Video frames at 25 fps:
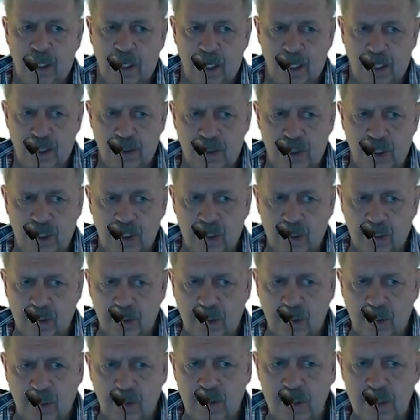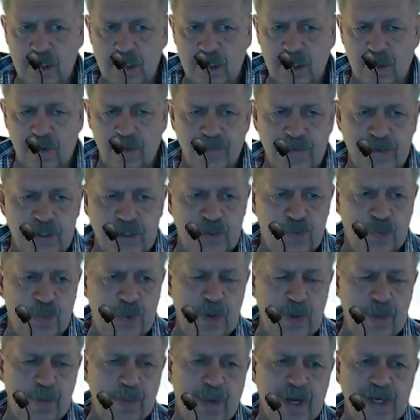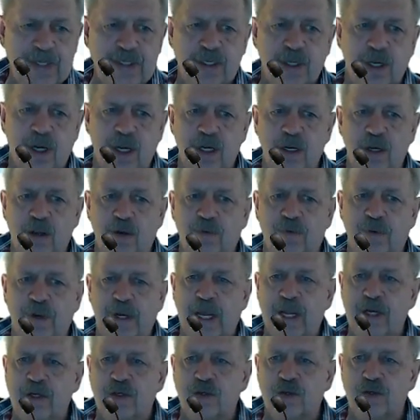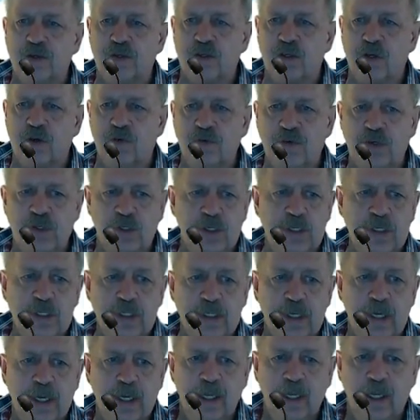General duties, the FSP must render financial services